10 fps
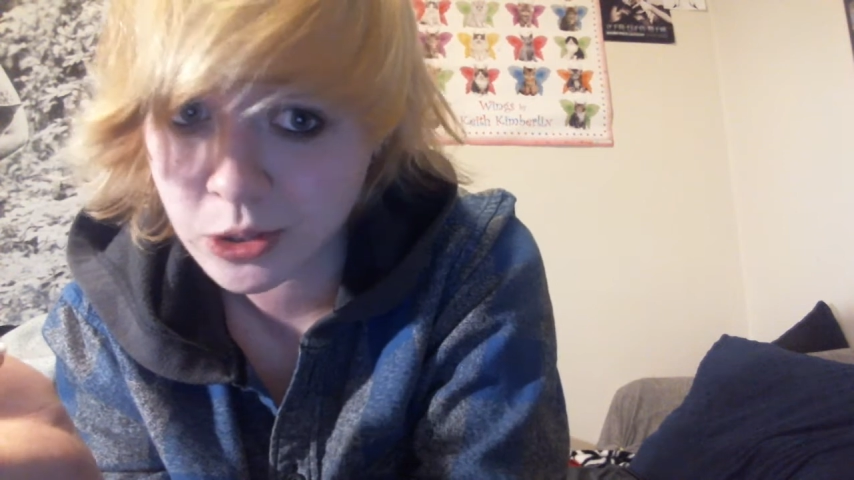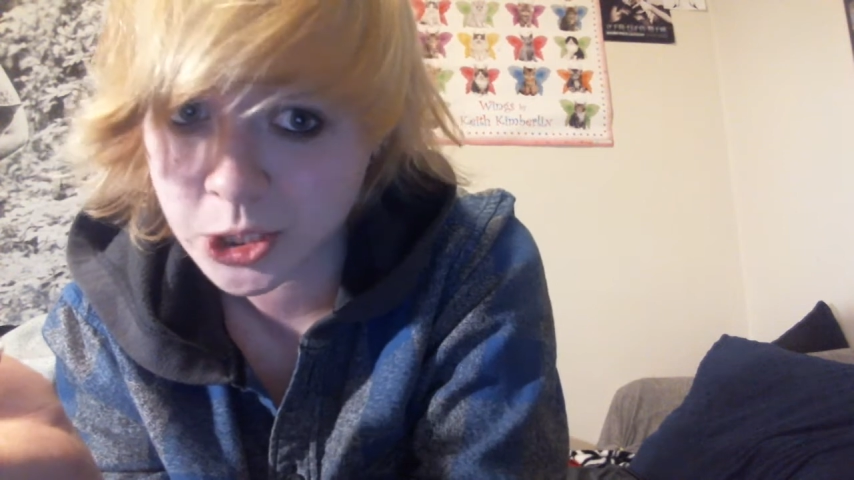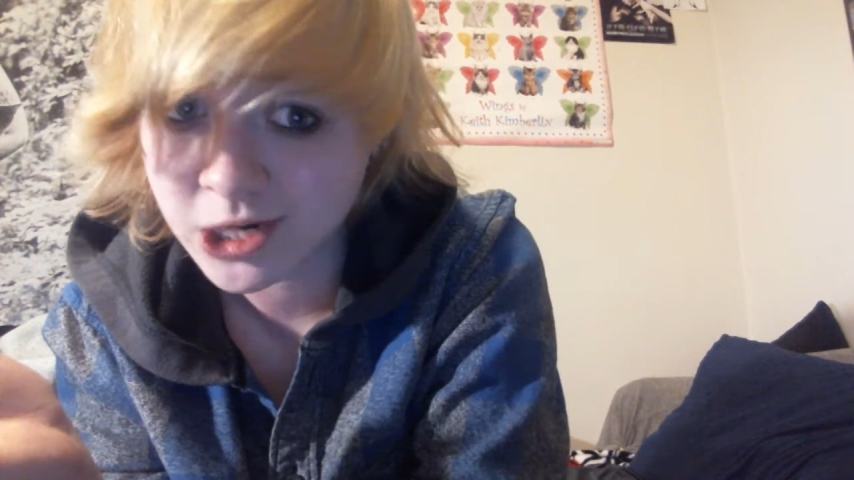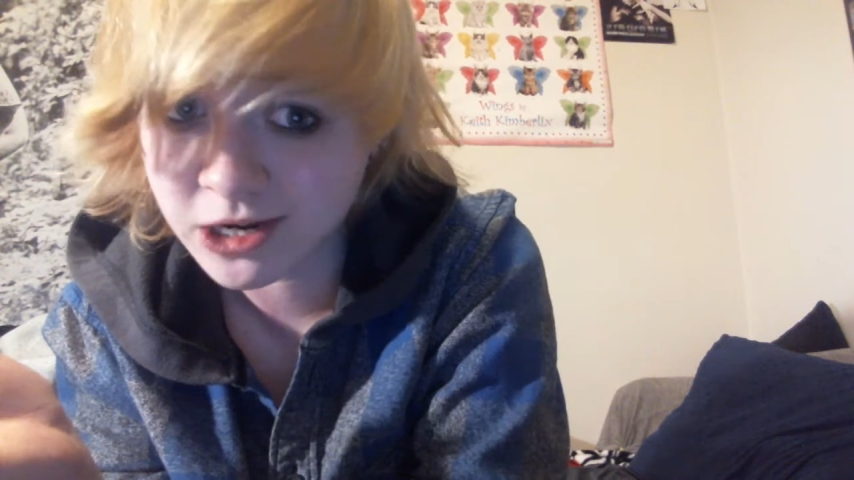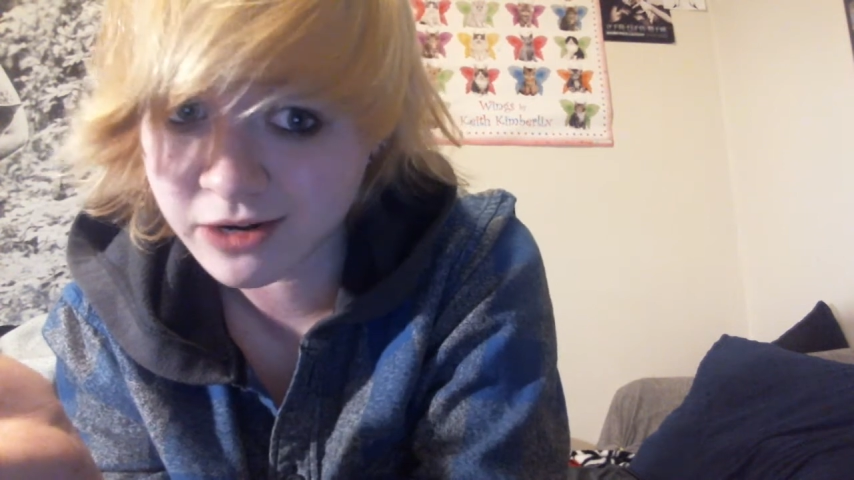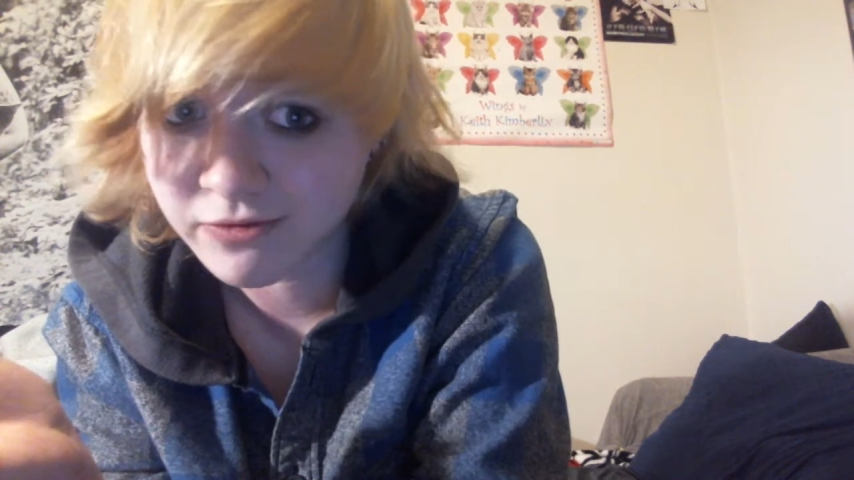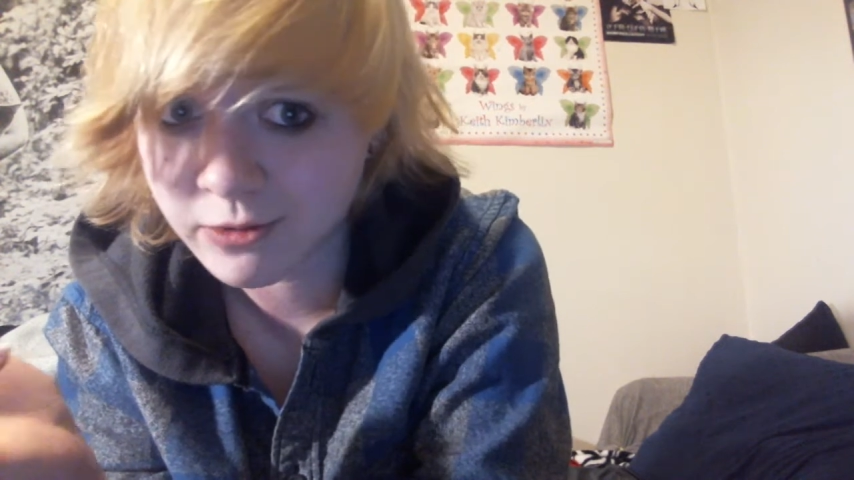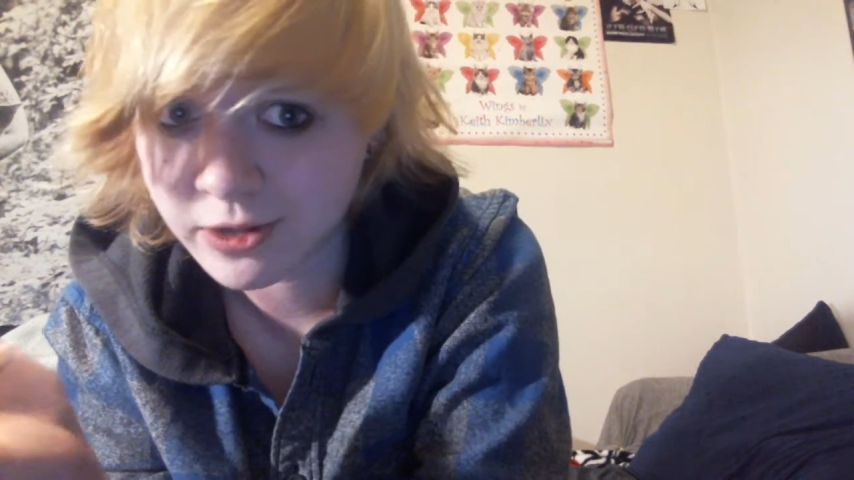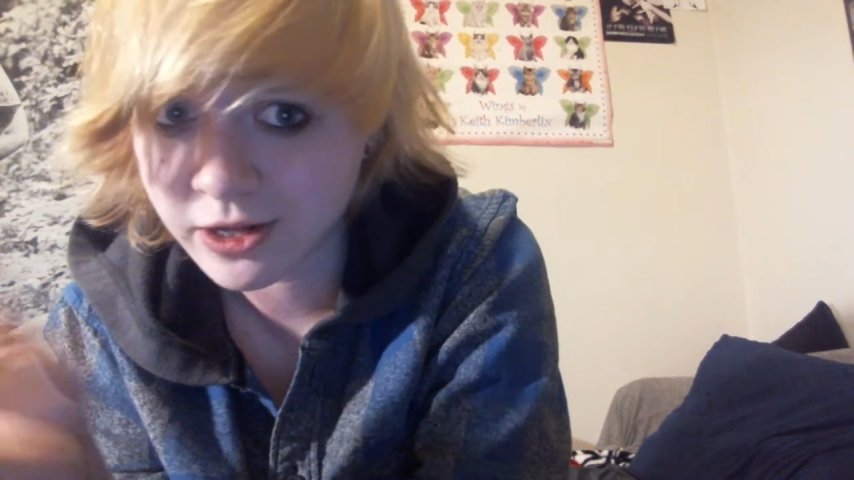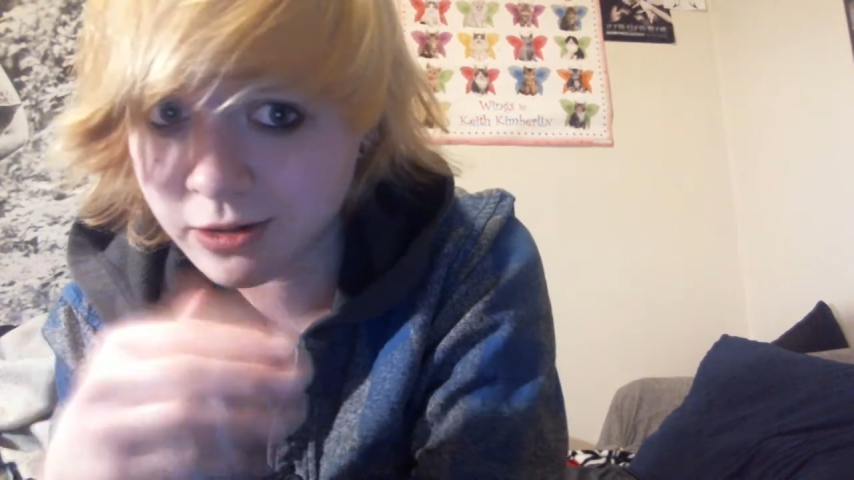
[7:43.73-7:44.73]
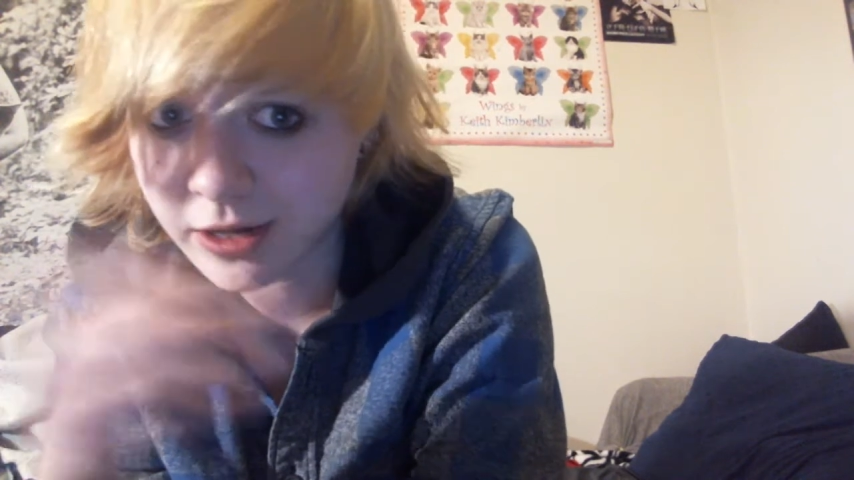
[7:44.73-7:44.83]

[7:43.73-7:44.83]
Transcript: a shit ton of food in there,